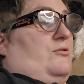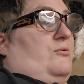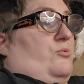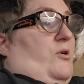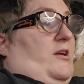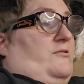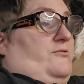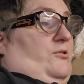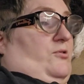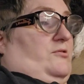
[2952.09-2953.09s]

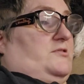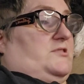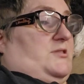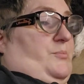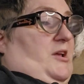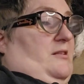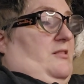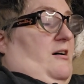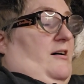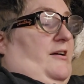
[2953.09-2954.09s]
grateful to be
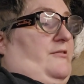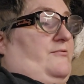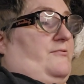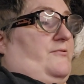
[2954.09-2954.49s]
alive.